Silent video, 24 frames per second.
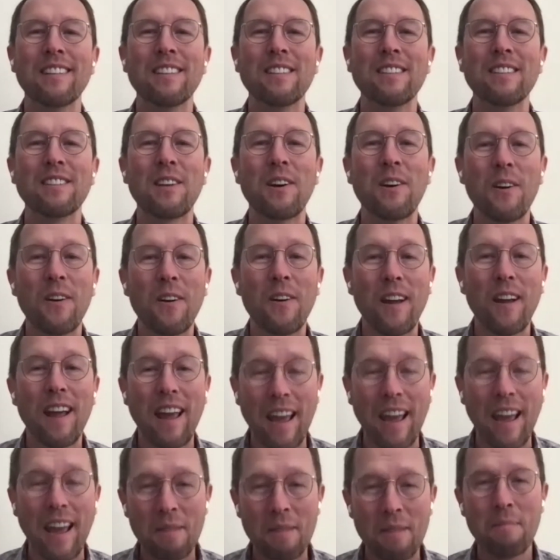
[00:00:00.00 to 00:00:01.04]
So,
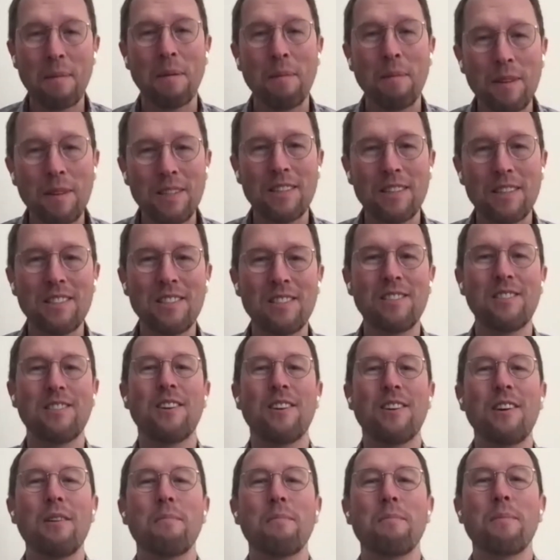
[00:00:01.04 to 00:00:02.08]
Ann, maybe just
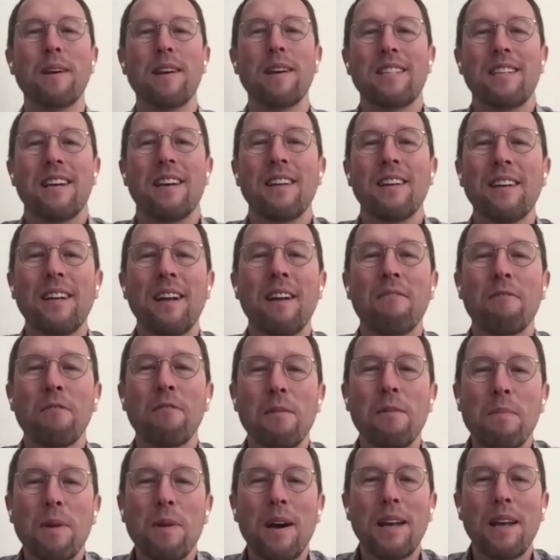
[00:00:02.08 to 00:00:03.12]
start by telling
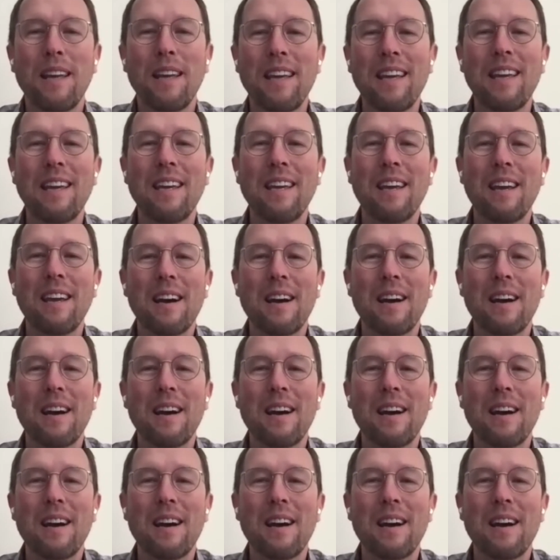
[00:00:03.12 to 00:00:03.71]
everybody